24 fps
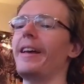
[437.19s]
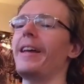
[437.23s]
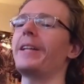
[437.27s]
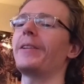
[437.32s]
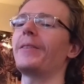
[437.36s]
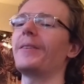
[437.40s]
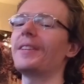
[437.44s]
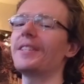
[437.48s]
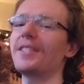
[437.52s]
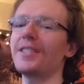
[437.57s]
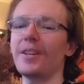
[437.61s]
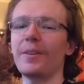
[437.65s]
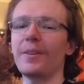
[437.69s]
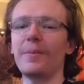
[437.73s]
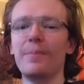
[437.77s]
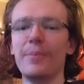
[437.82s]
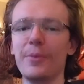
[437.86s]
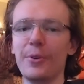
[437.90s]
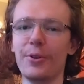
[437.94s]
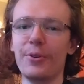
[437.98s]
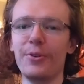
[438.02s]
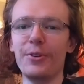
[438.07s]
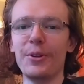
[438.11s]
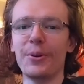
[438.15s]
At least on
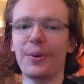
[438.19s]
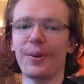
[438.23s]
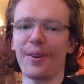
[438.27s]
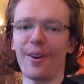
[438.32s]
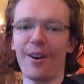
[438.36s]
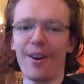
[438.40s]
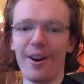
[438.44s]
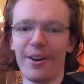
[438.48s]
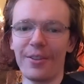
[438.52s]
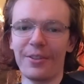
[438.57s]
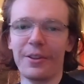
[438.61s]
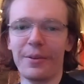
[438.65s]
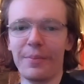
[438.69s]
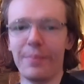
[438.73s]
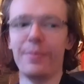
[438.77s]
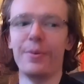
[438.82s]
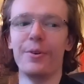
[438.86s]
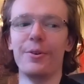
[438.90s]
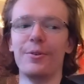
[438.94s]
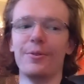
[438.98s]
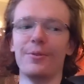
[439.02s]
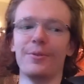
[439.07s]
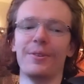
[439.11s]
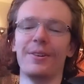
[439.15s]
Moon, you are on the
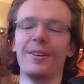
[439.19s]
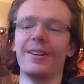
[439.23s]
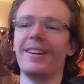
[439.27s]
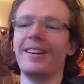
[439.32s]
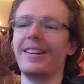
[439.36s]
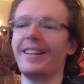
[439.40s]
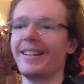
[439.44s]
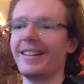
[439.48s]
moon,